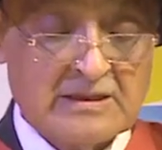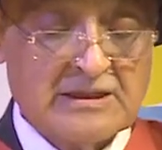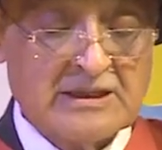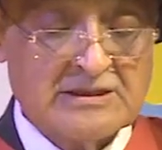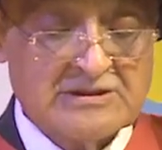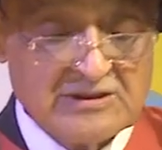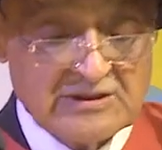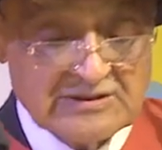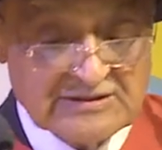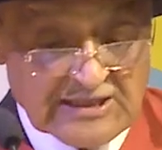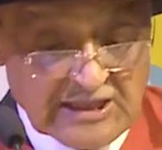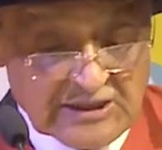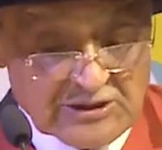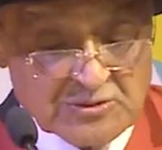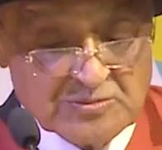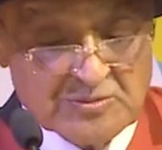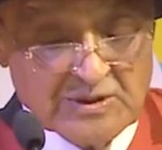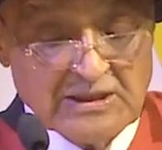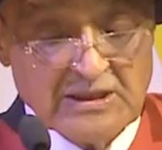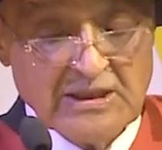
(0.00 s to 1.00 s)
Ladies and
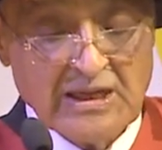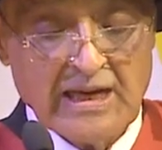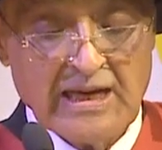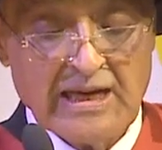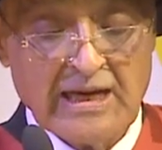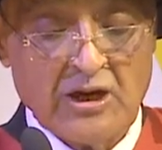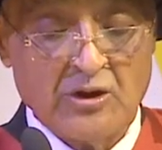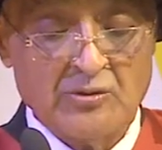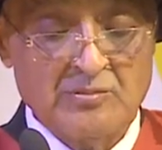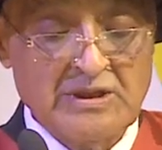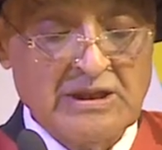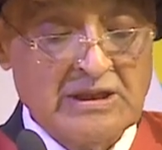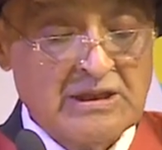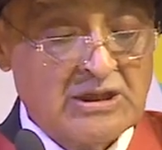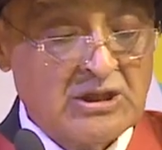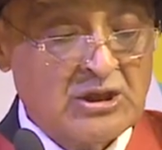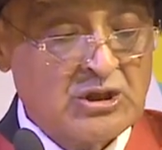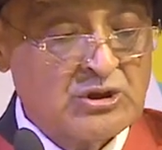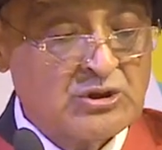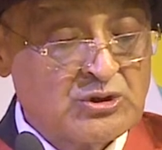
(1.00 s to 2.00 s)
gentlemen, allow
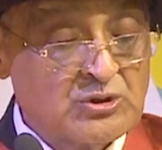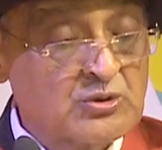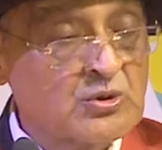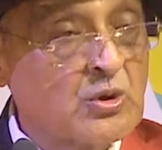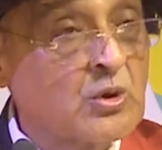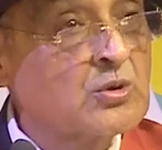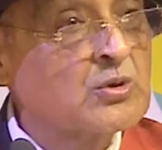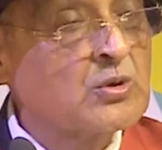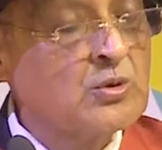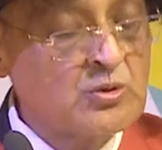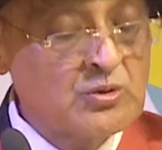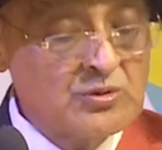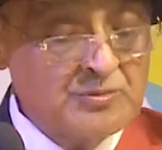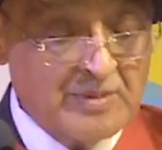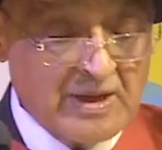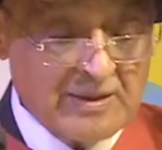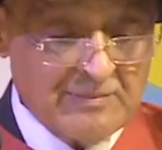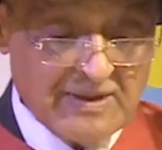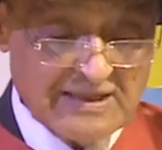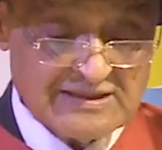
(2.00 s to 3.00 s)
me to conclude
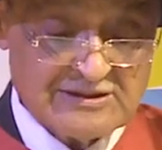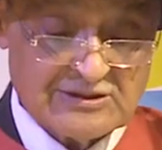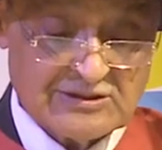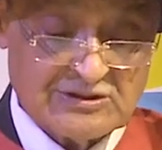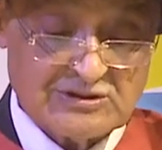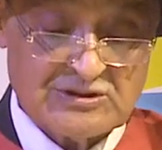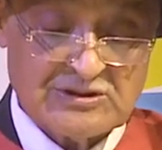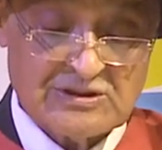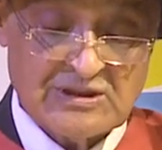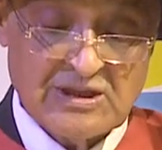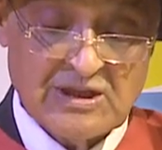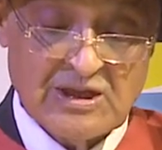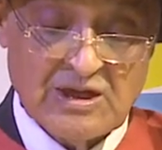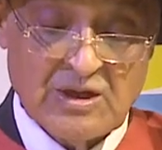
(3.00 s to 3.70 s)
my message